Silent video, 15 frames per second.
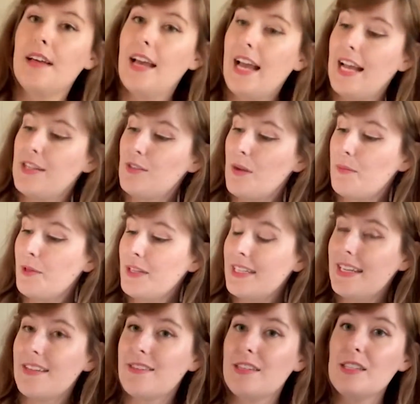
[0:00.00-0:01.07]
And so I'm looking
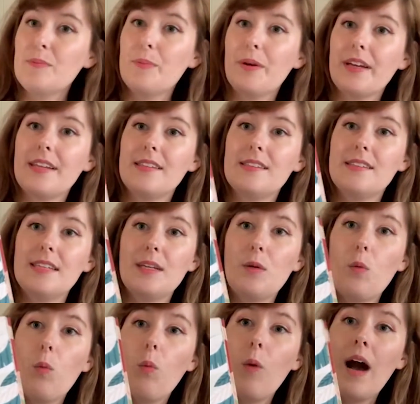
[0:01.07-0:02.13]
at this book and seeing,
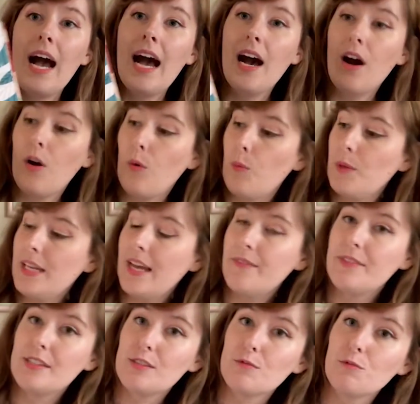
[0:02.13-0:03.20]
wow, we
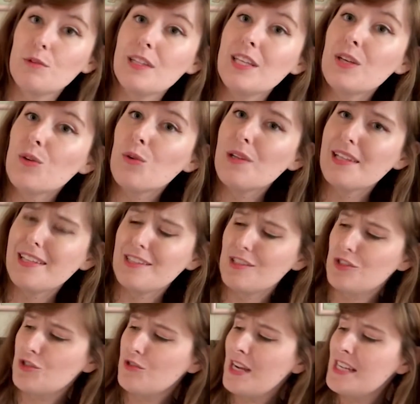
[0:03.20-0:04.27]
have this really cool
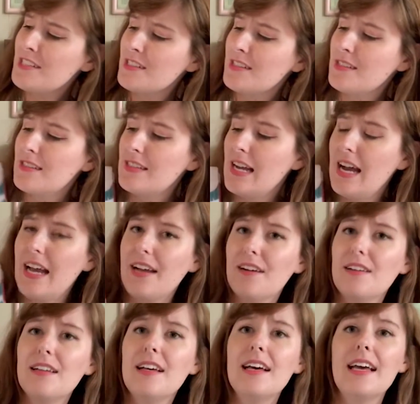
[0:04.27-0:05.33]
illustration style.